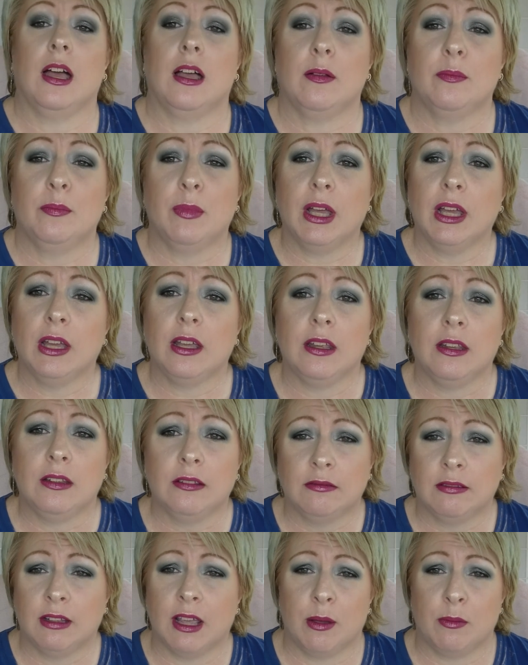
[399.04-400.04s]
My
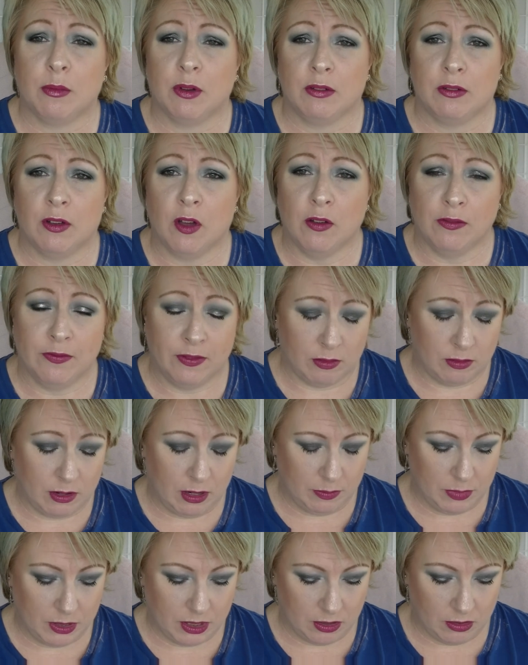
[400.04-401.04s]
camera got filled
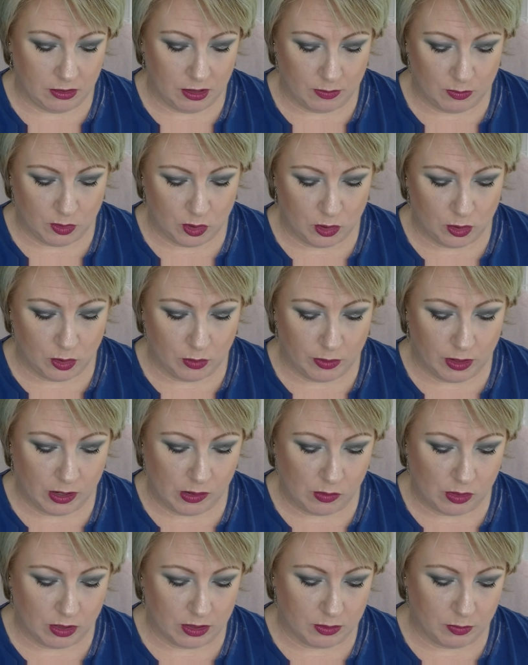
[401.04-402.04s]
up, so I'm not sure where I was,